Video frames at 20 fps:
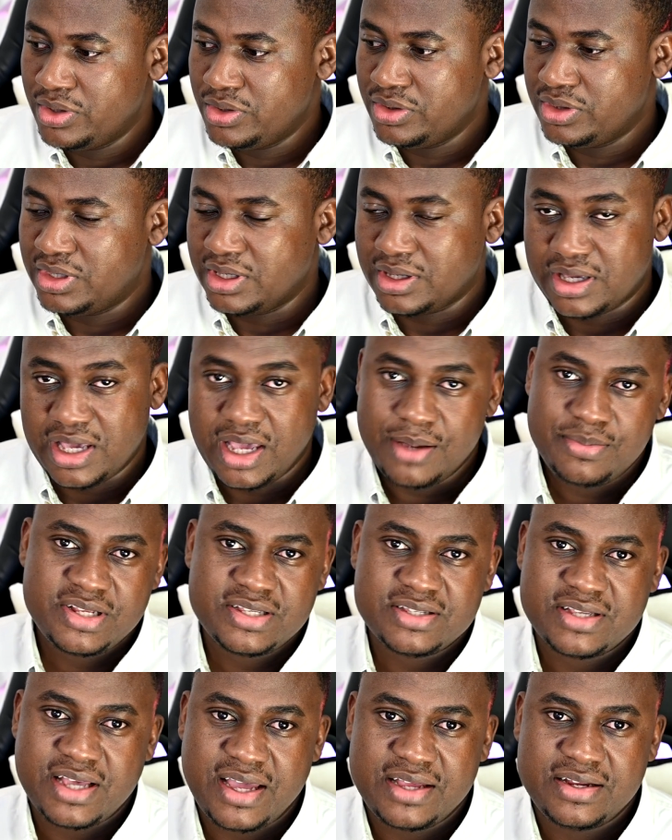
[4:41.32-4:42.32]
the game
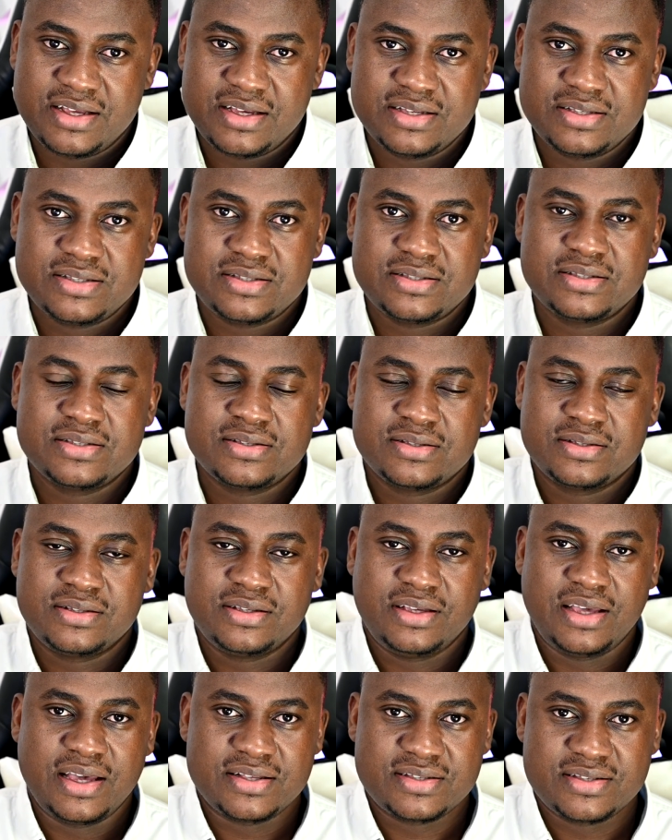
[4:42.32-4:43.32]
designers
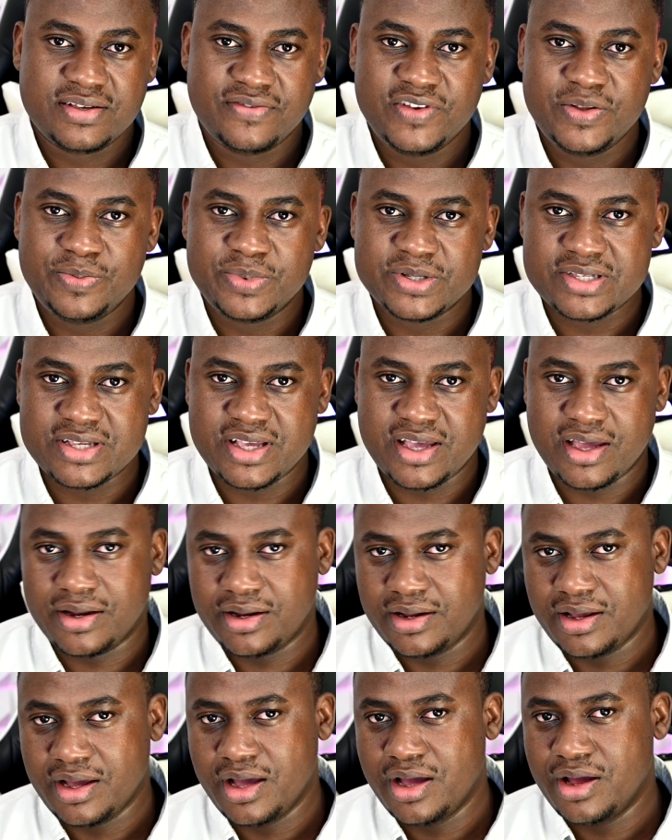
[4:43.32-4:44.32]
get 70%
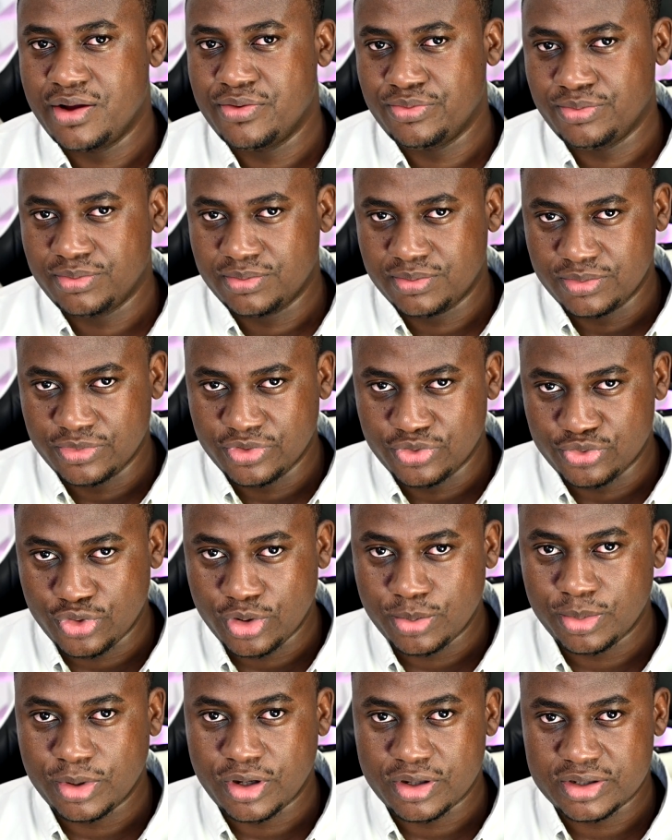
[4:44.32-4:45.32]
and
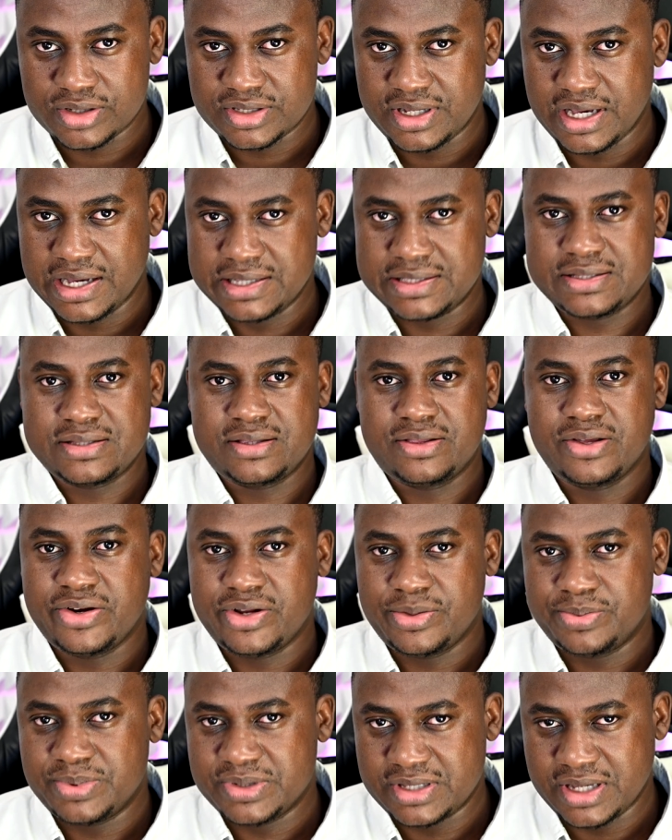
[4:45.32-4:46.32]
Roblox gets
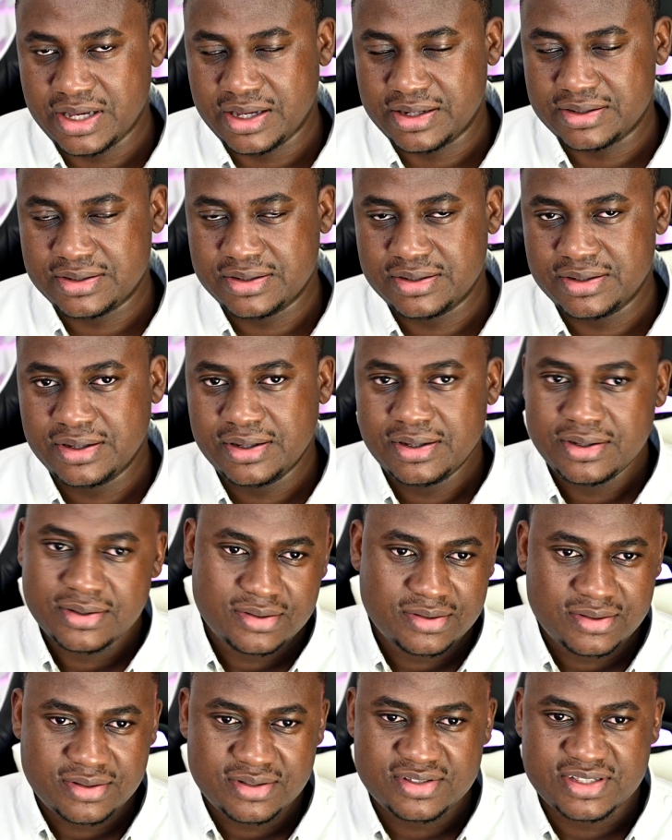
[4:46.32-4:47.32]
30%.
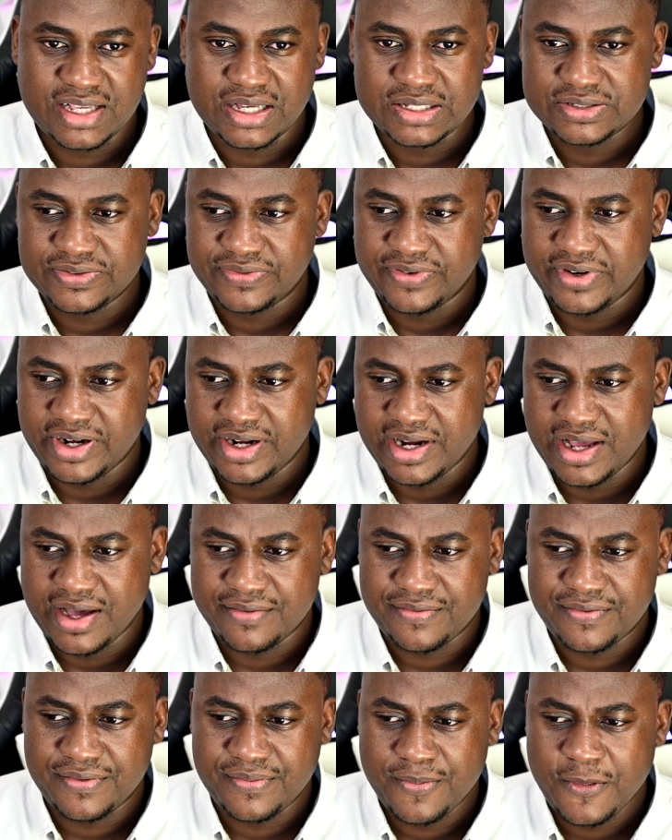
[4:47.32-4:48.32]
Sounds fair
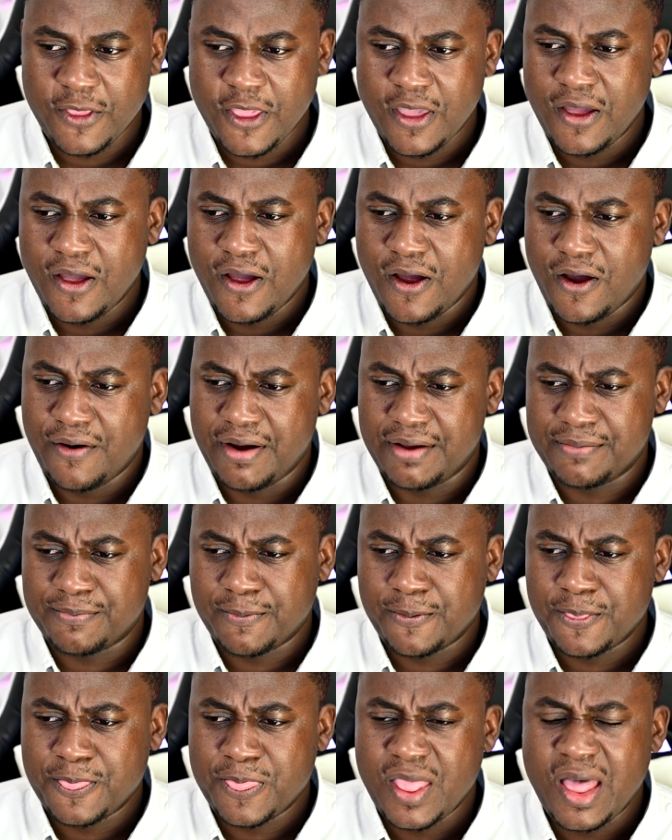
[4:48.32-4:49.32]
enough. All right.
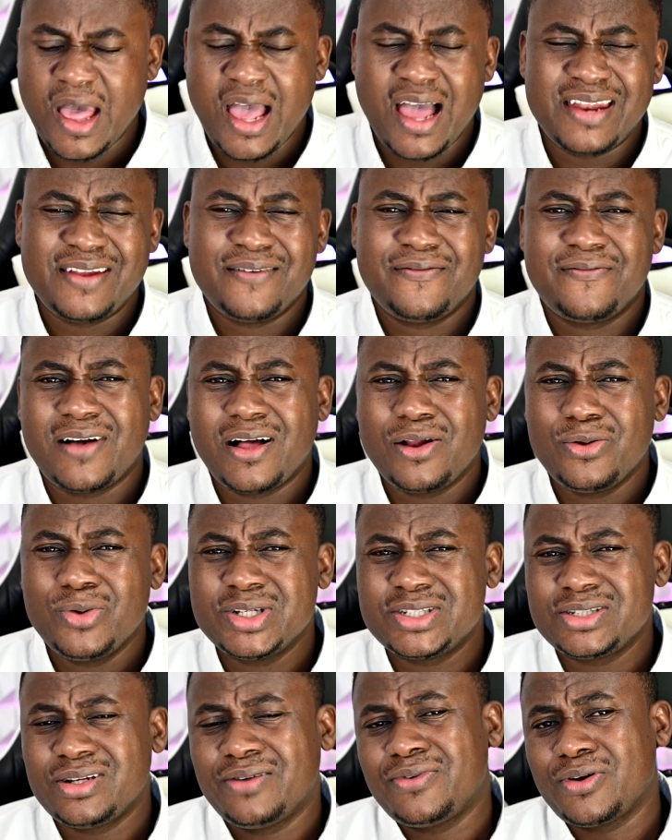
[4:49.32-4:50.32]
The
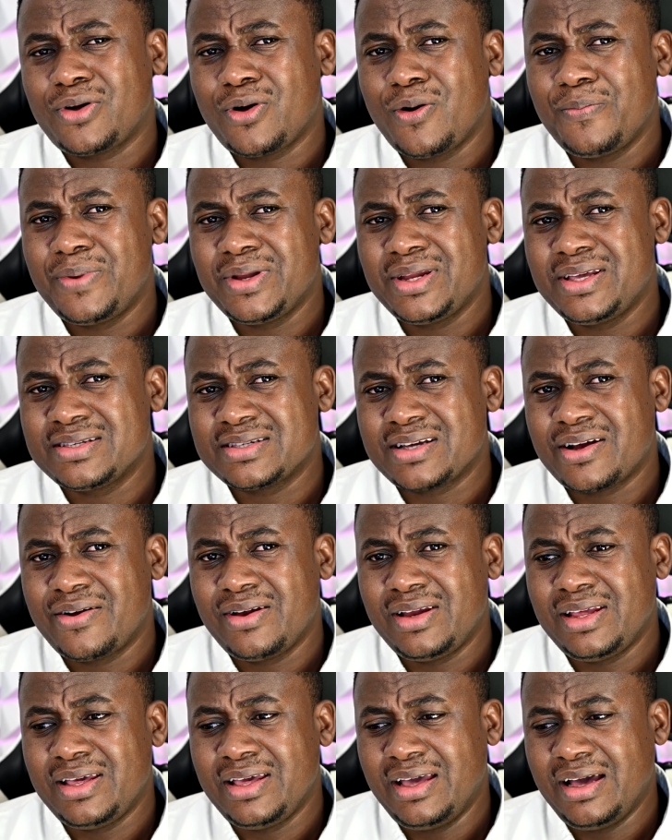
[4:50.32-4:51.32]
valuation of the company is
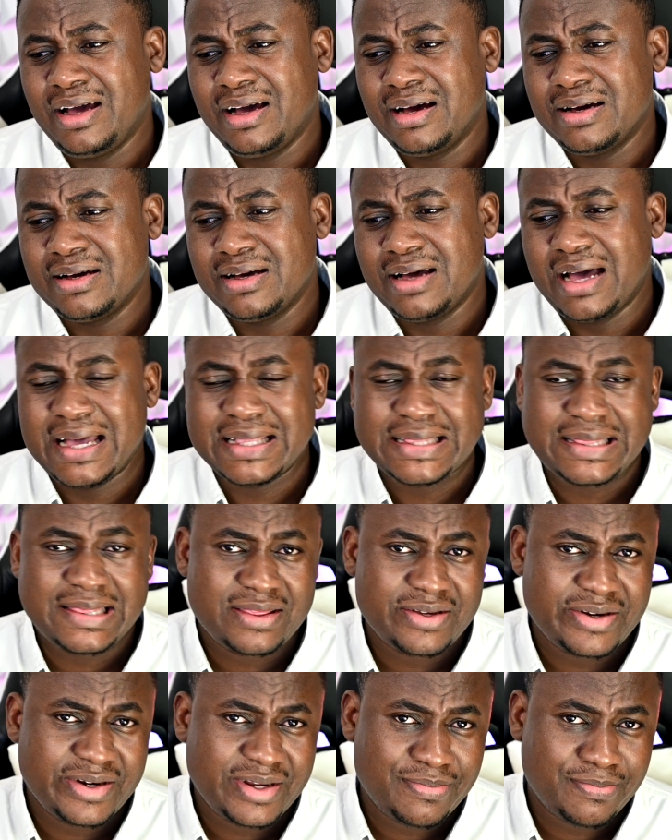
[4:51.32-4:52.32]
currently at
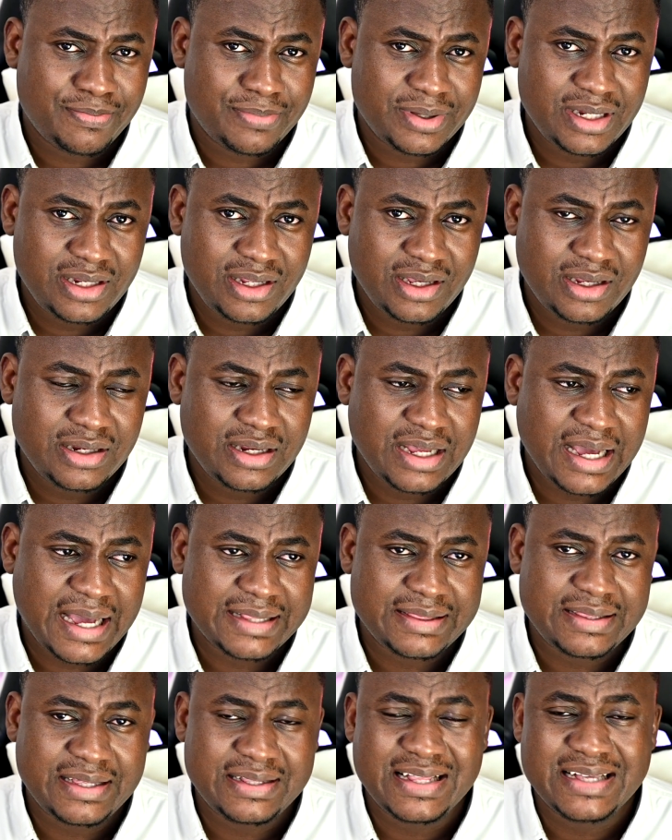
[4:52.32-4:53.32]
30 billion. I
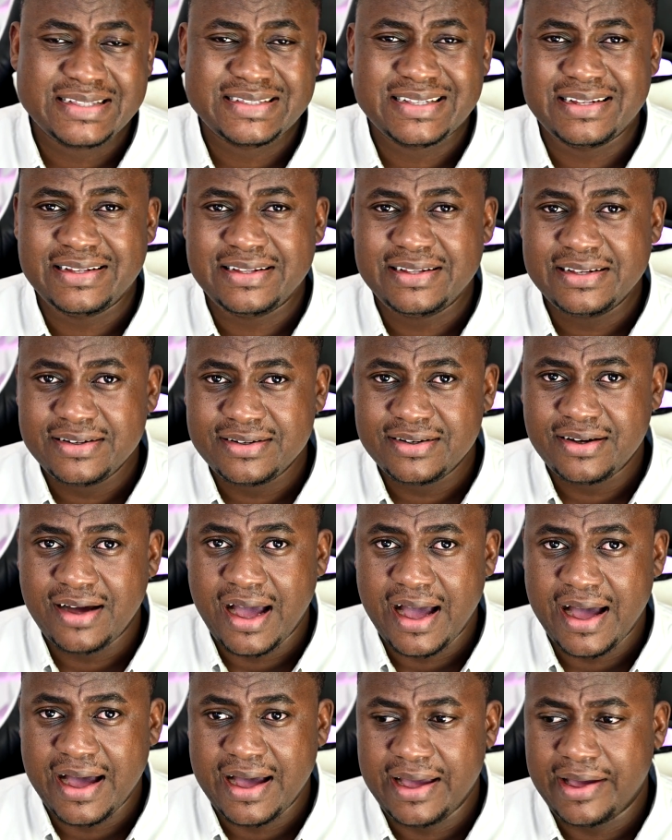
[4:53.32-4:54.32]
think that's a little
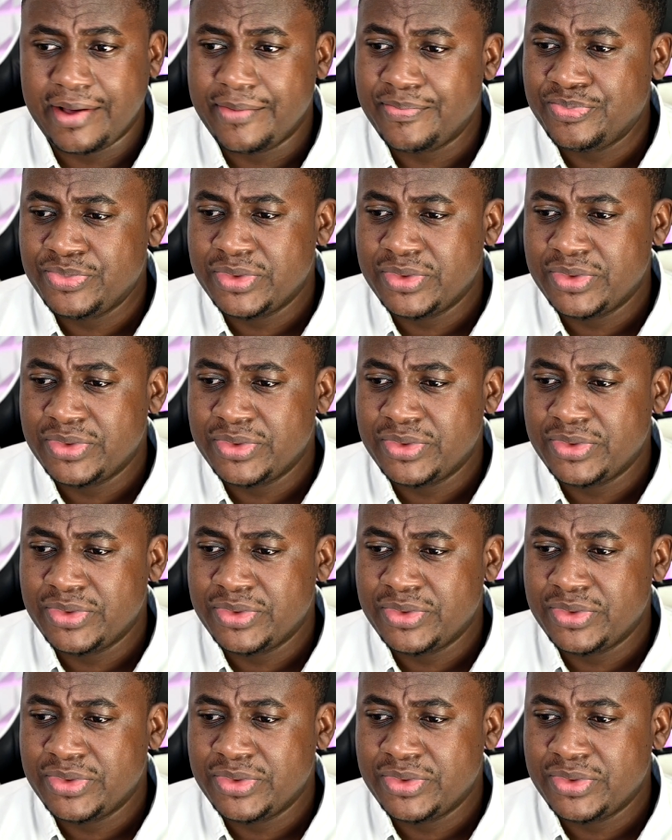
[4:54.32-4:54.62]
high,